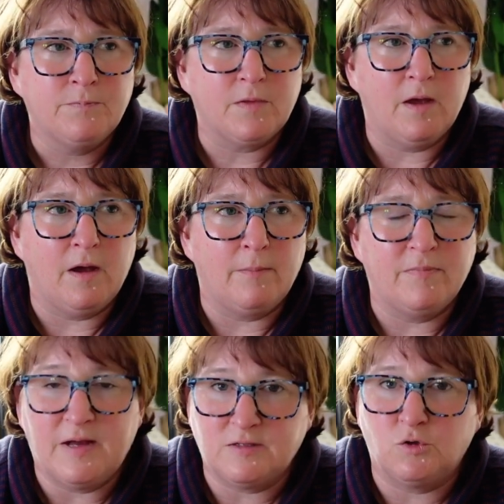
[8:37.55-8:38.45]

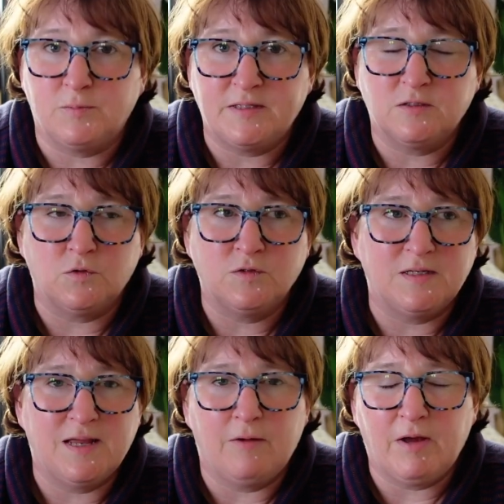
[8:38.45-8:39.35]
That's all been
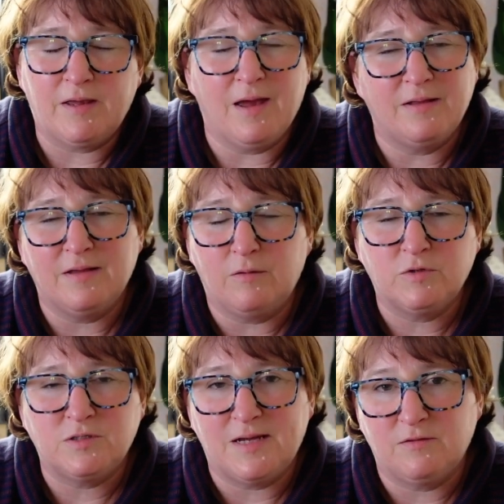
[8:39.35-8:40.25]
sorted now. Again, that
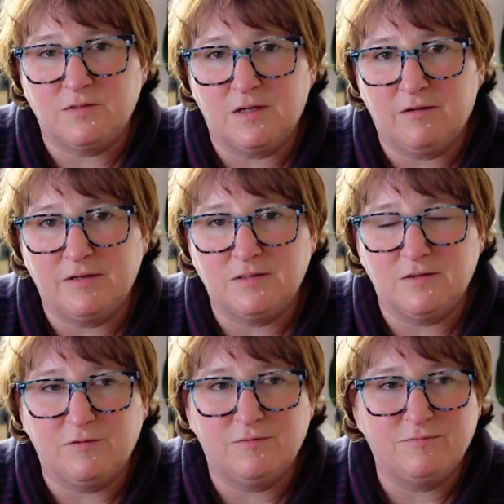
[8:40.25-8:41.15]
was down to kind
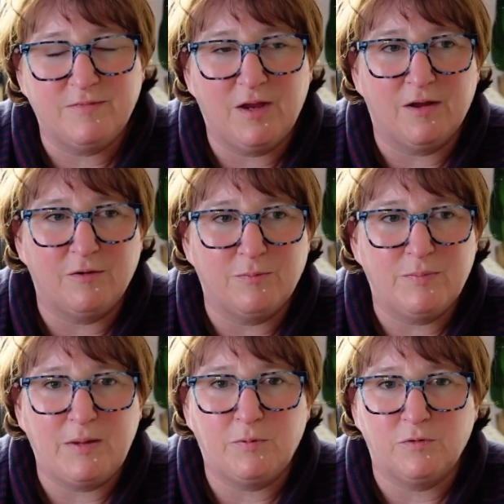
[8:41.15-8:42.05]
of, you know,
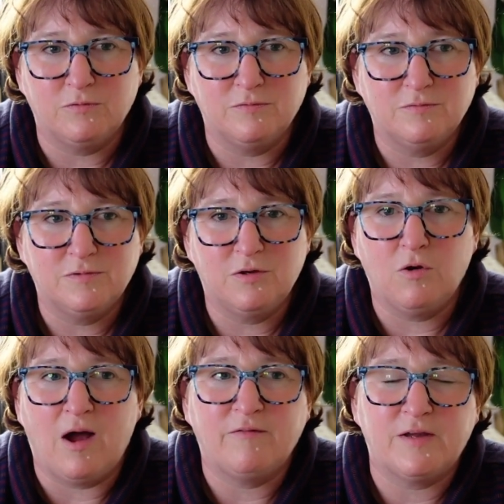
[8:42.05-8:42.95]
people
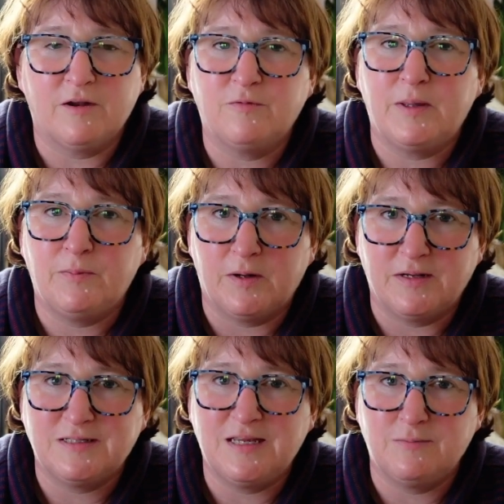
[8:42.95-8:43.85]
not having enough people
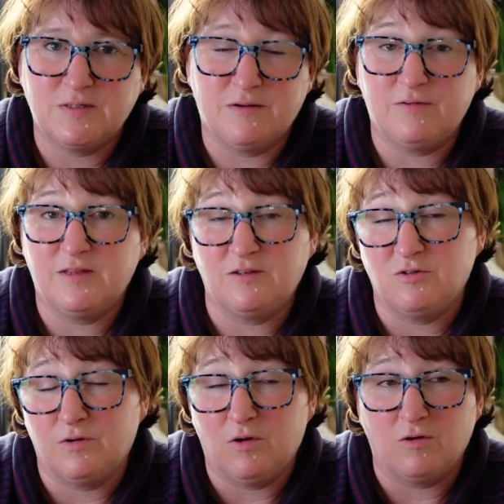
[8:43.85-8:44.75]
in teams and everything
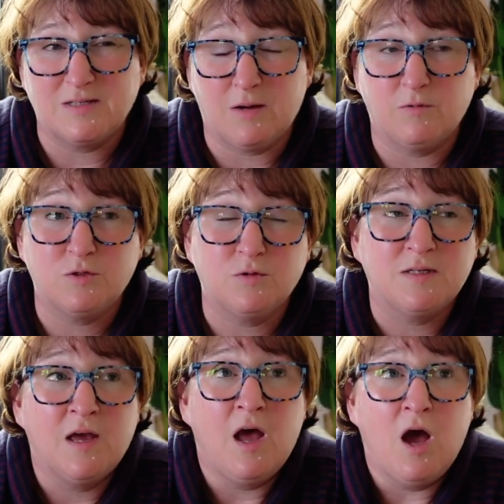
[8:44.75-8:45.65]
during lockdown, which
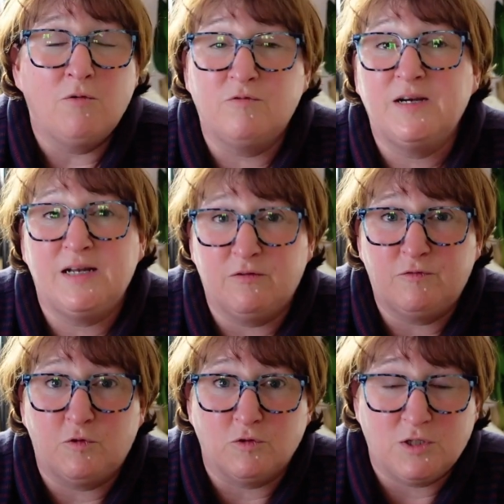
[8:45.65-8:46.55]
was really
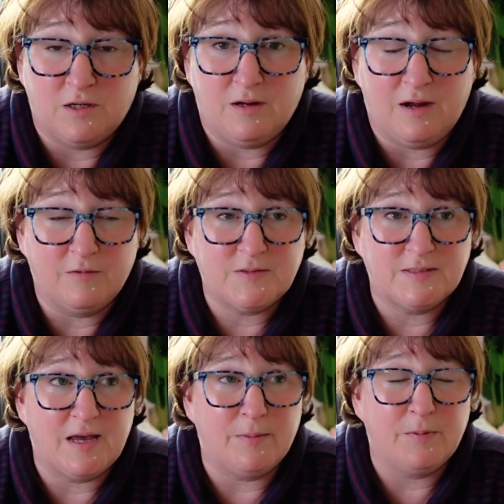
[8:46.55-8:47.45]
unfortunate, I have to
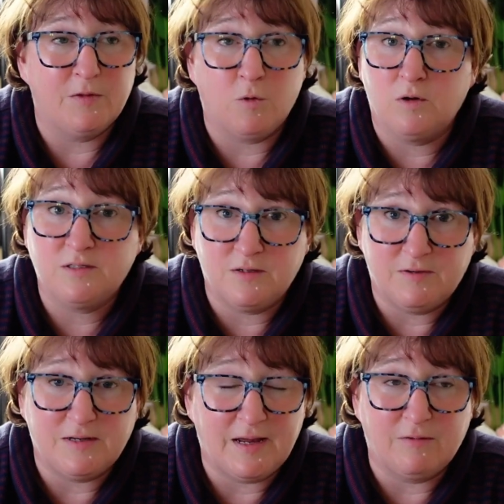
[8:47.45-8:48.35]
say, but the quality of
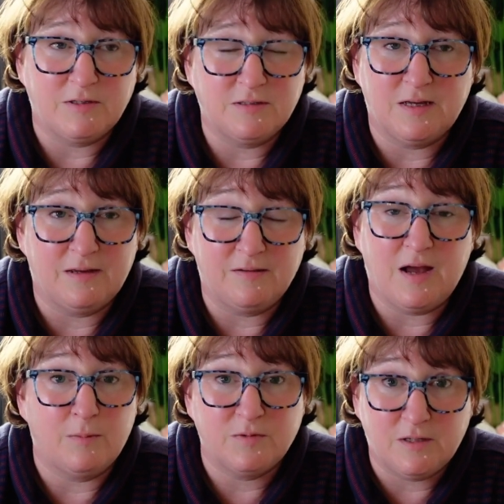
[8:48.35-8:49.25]
it now is
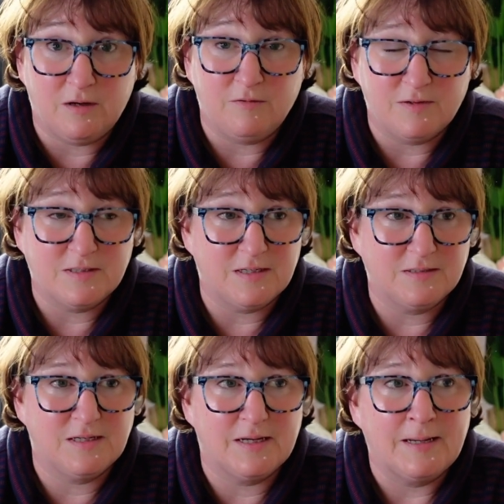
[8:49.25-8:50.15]
absolutely
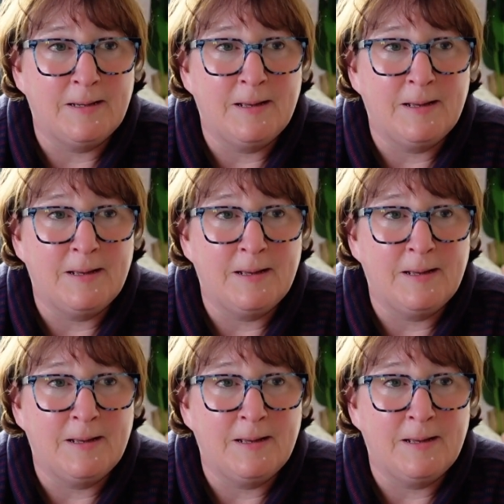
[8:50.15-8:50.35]
fantastic.